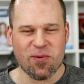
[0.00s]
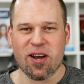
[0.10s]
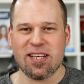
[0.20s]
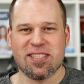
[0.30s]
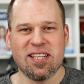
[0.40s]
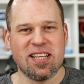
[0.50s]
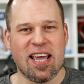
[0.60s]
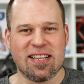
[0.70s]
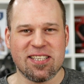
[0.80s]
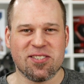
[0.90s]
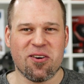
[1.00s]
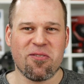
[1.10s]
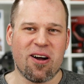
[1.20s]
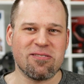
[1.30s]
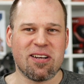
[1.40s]
What I still get is
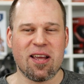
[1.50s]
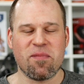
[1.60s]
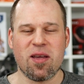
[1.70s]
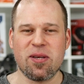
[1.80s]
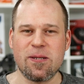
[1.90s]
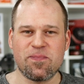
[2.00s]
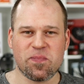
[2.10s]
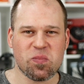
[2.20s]
around like maybe